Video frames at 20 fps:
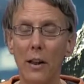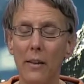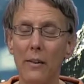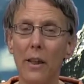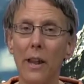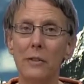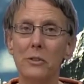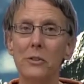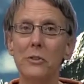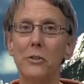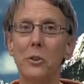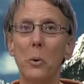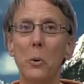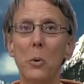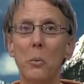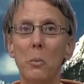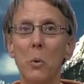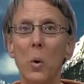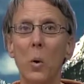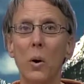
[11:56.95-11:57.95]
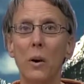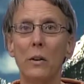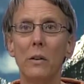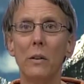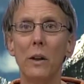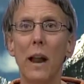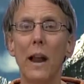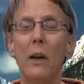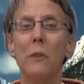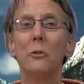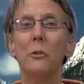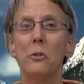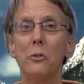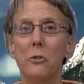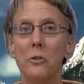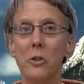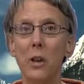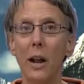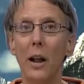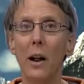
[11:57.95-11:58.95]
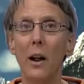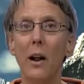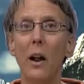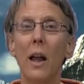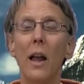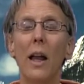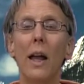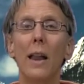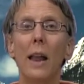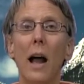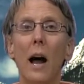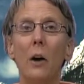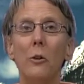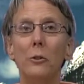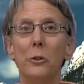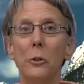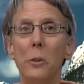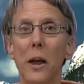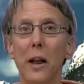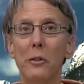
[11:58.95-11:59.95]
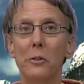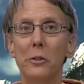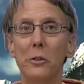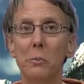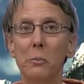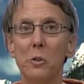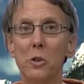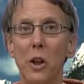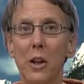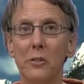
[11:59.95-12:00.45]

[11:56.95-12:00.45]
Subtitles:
And that's so important, how to share and how to have some